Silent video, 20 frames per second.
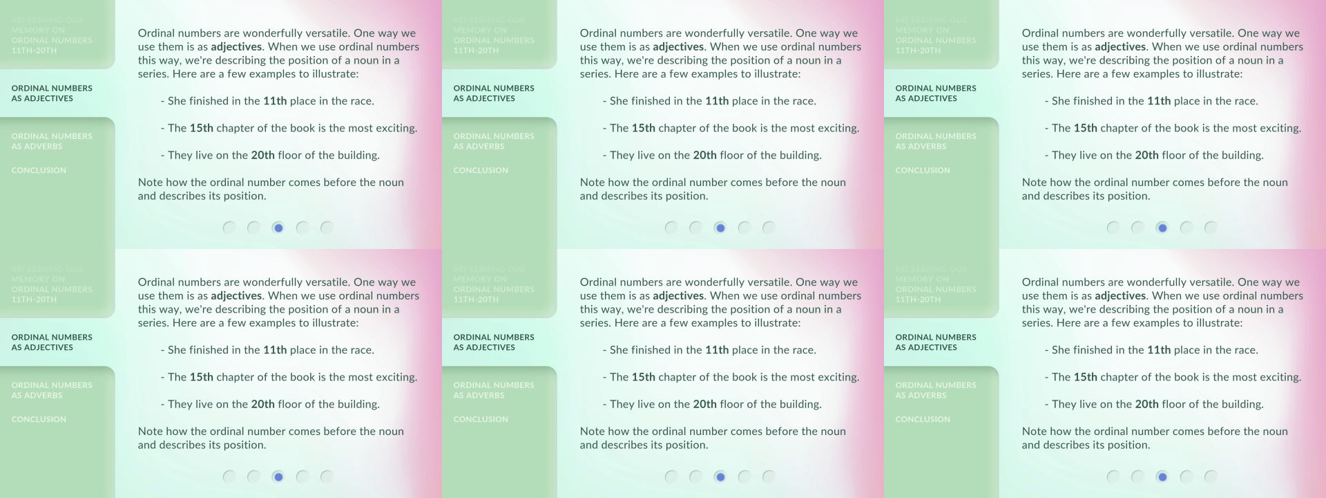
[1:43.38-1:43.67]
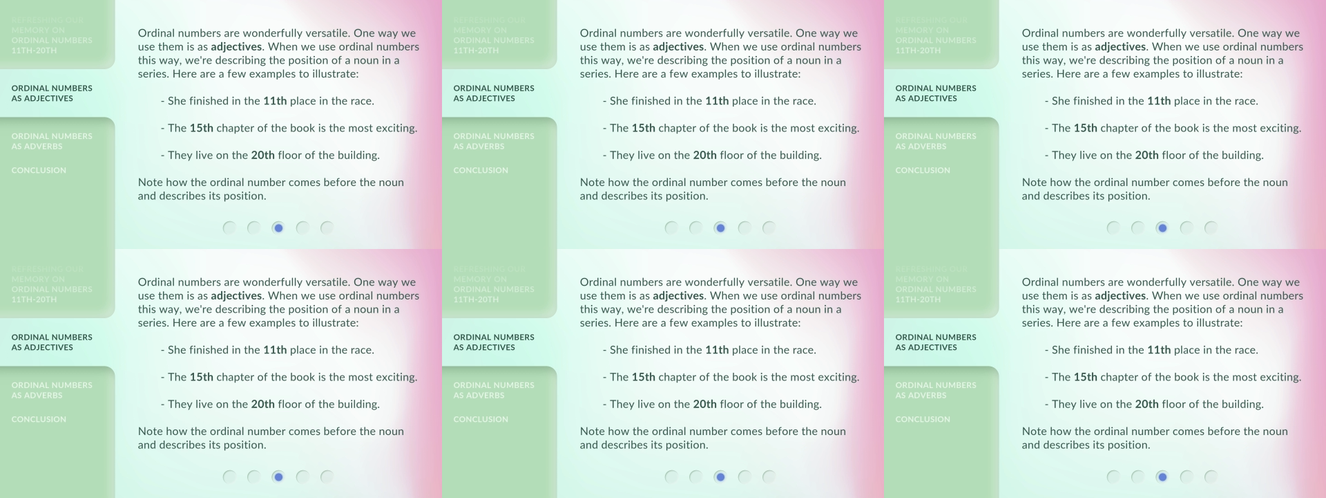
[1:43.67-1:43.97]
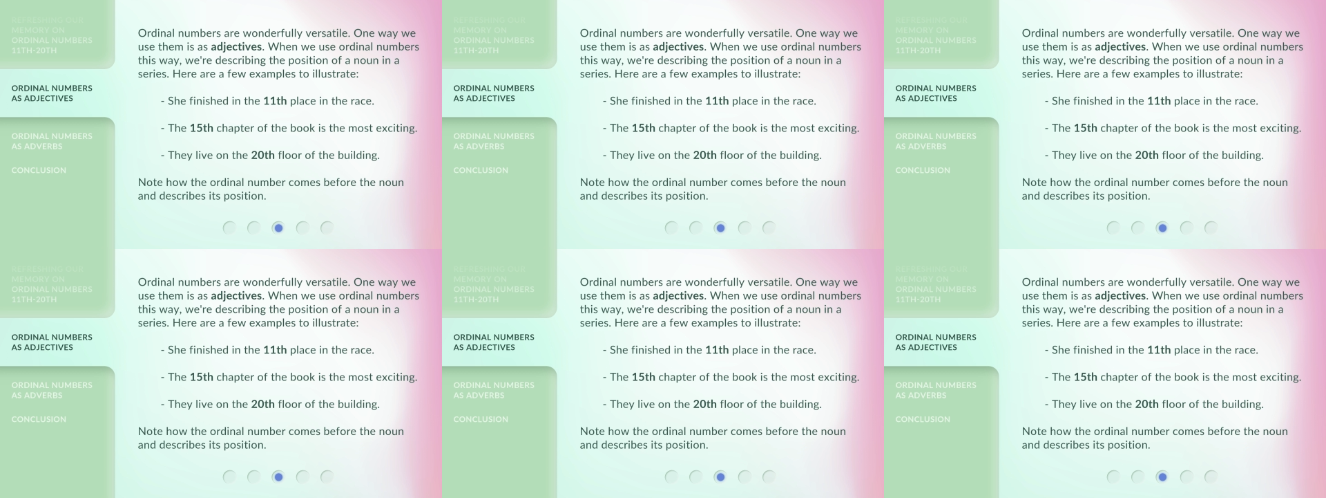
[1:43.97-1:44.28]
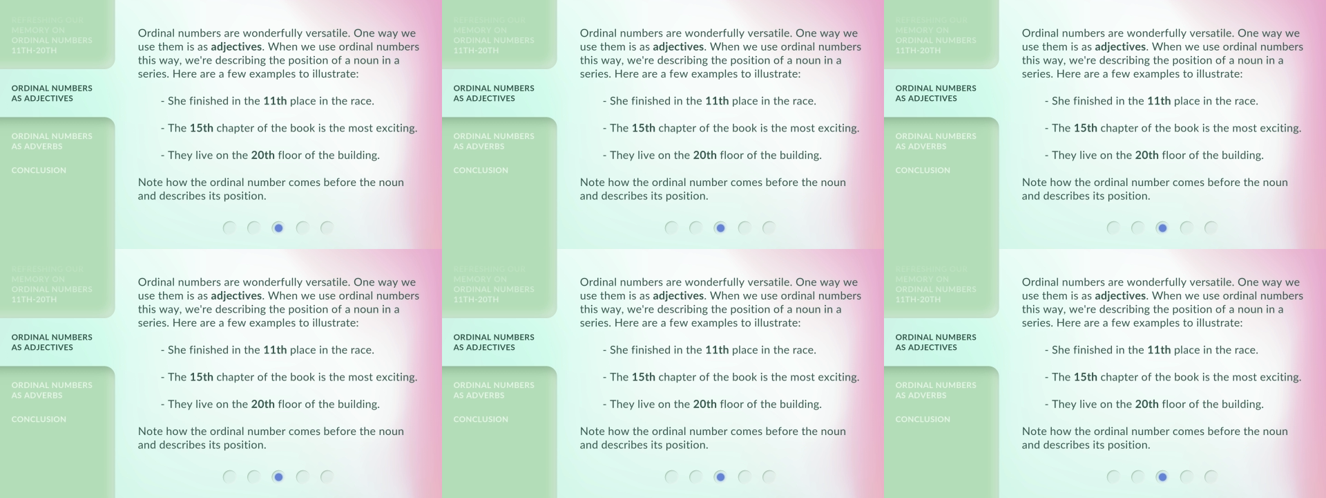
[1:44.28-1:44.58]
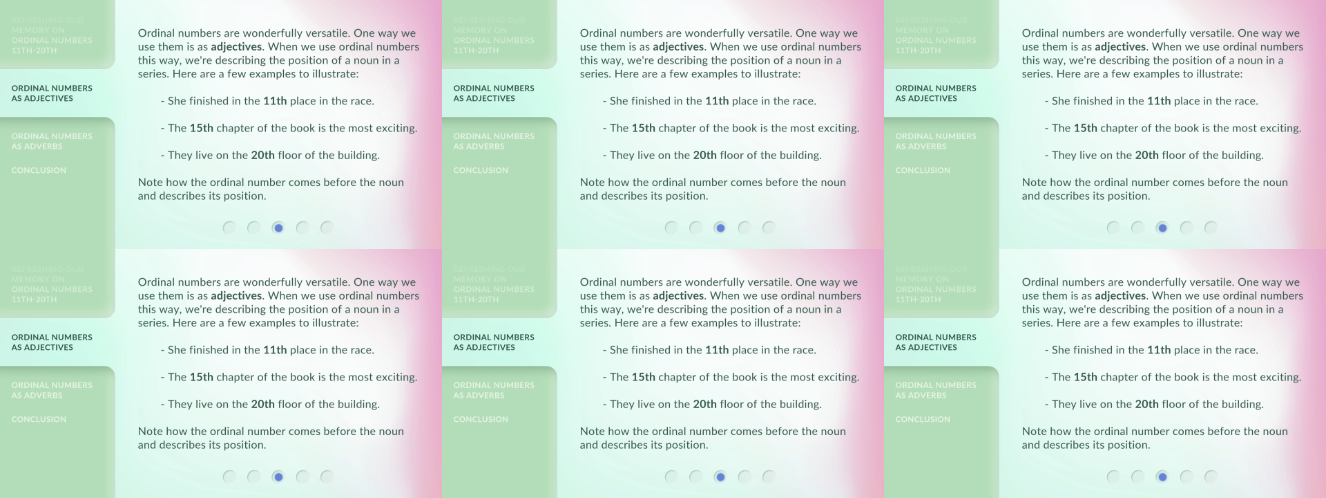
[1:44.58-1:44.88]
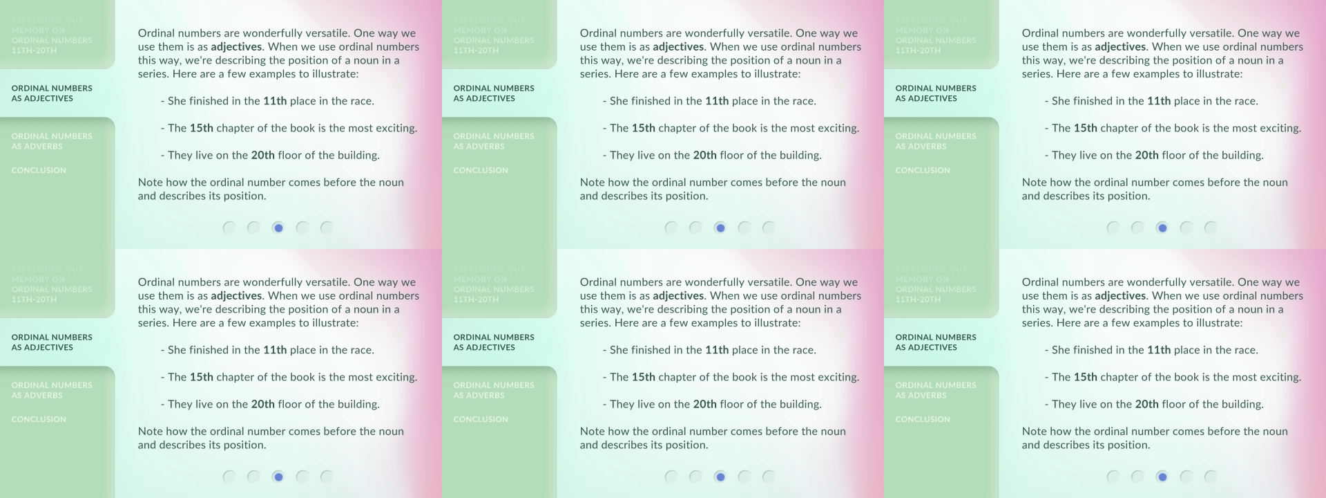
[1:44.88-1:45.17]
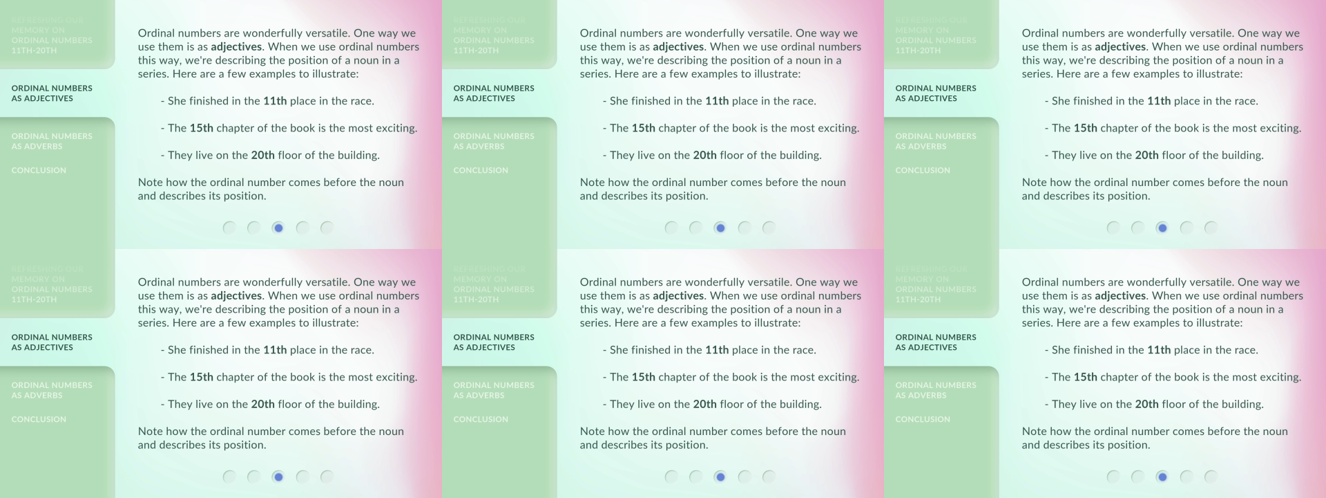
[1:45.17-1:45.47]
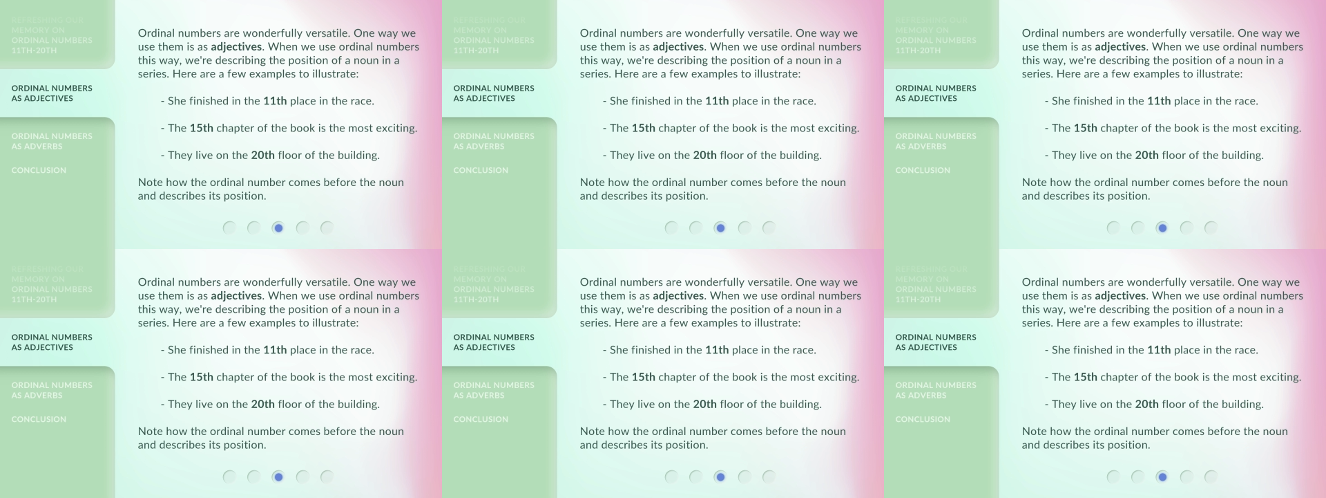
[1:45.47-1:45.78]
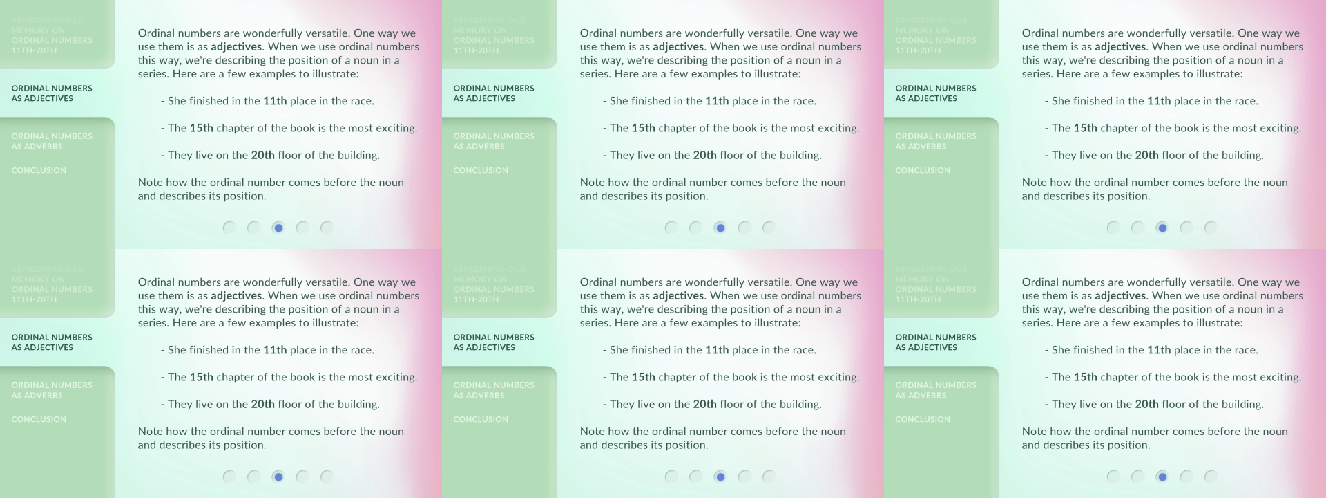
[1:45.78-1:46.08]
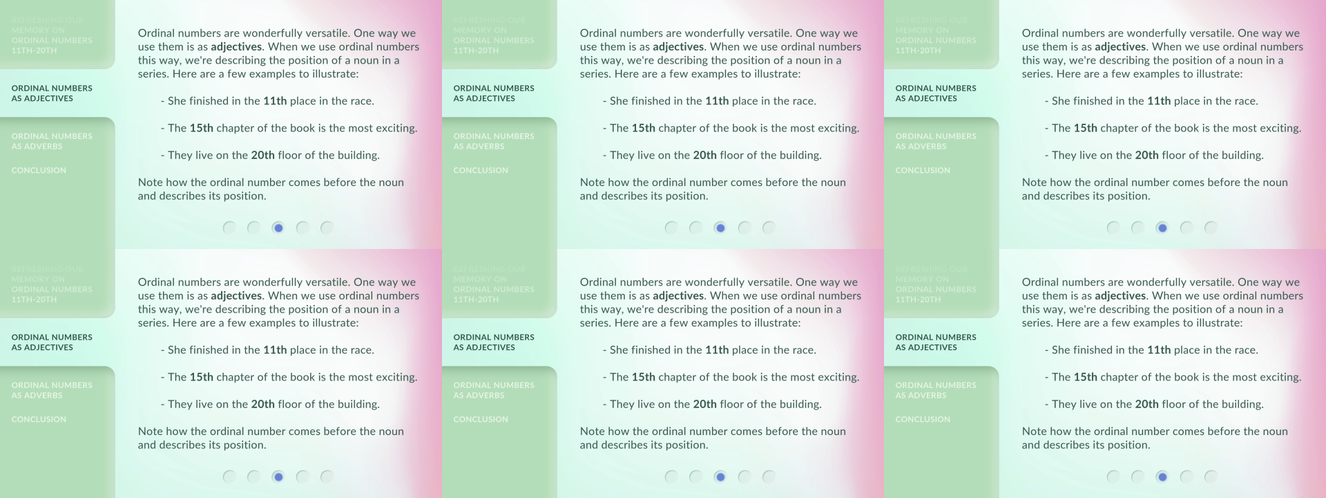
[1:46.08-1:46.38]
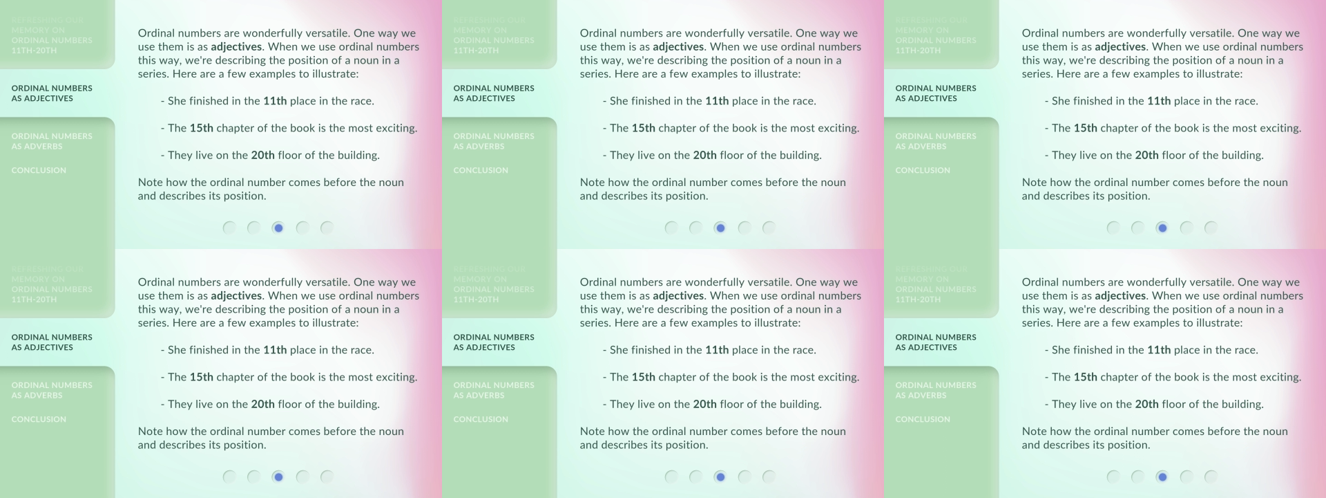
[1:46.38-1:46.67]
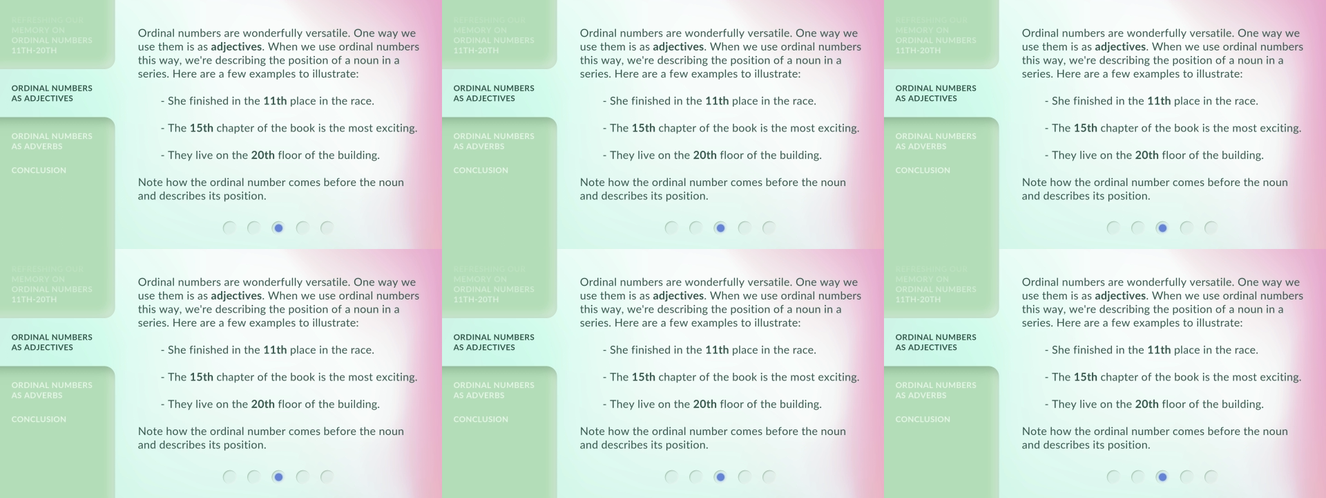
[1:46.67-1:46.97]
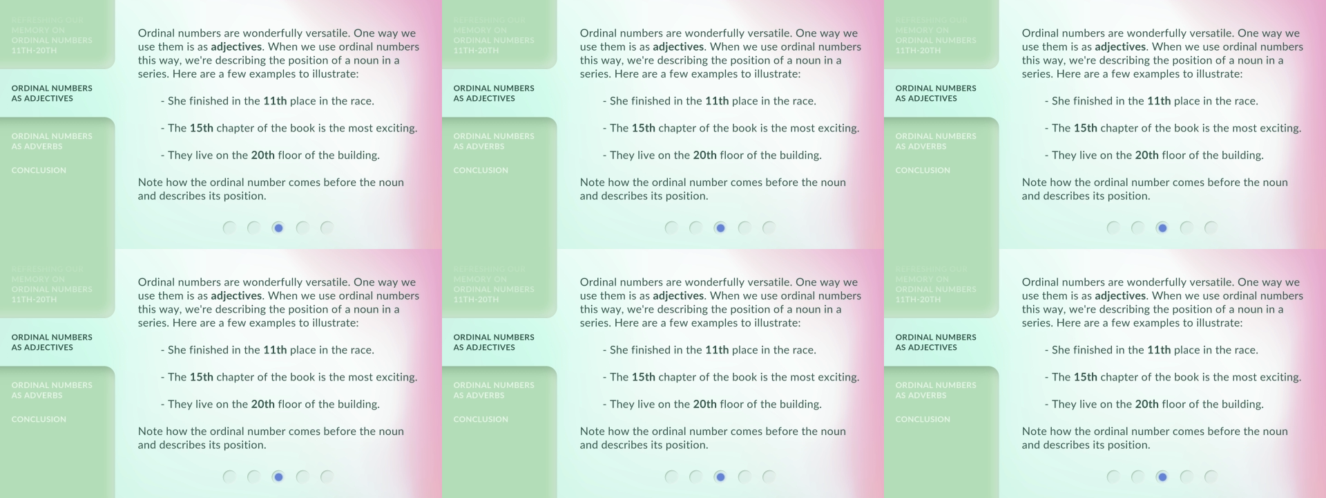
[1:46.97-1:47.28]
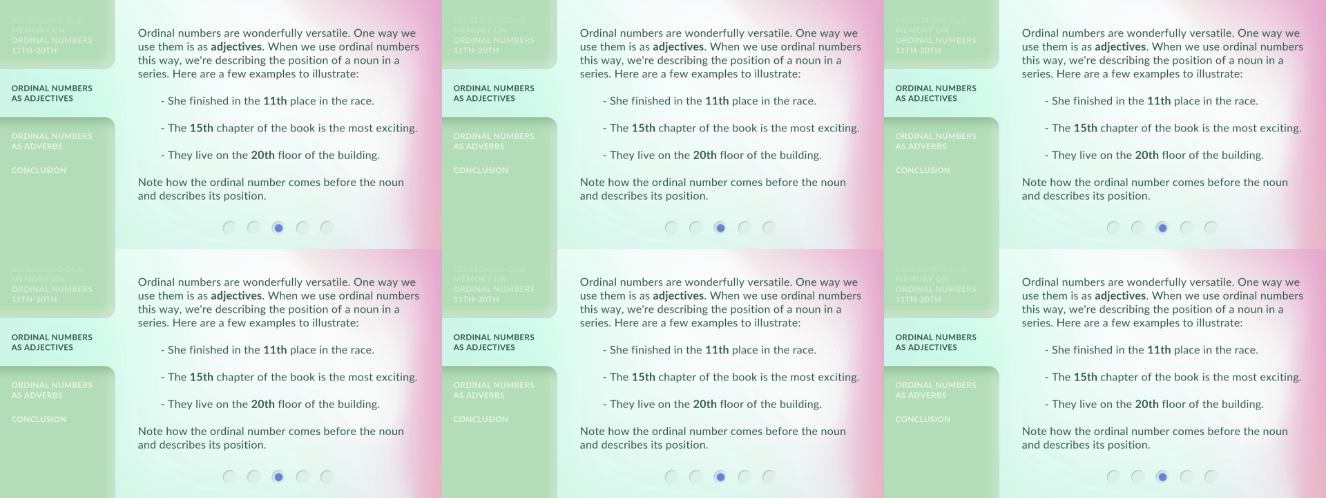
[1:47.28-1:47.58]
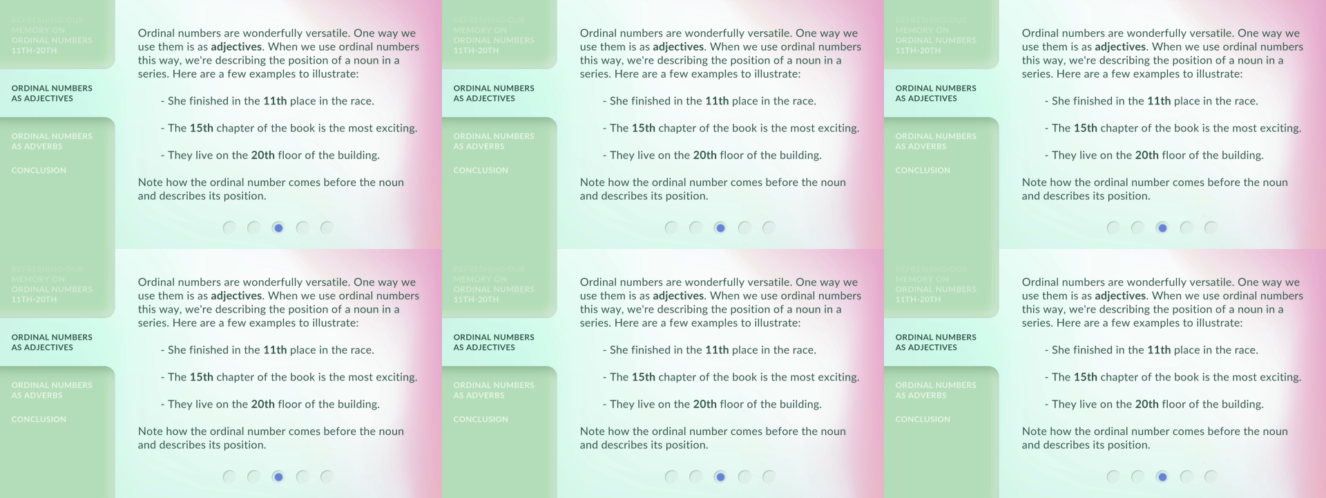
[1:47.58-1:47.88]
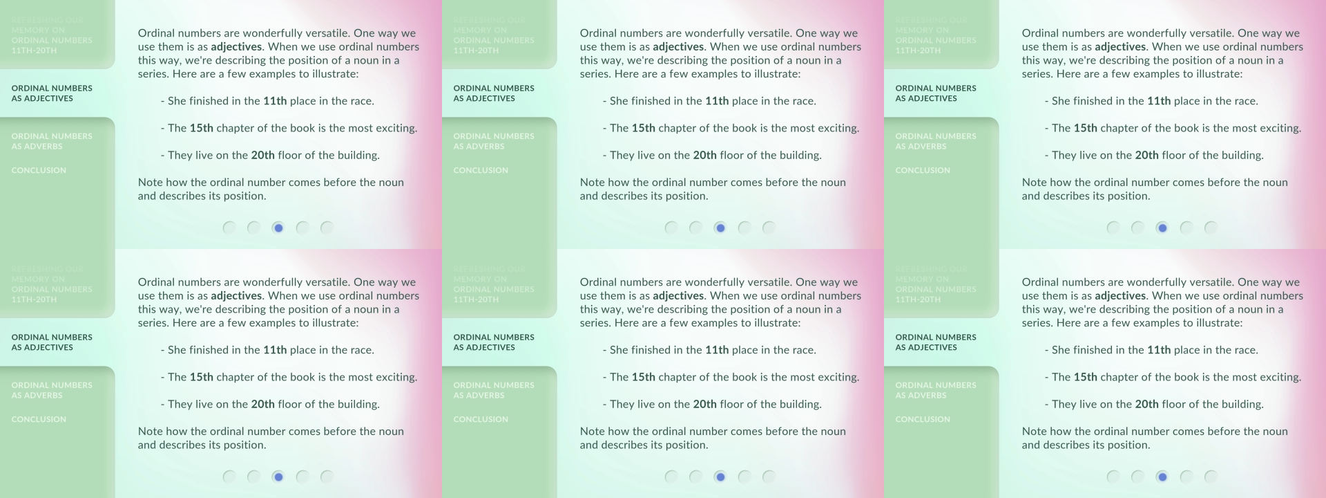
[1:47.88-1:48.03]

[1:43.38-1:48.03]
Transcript: [unreadable: no face in view]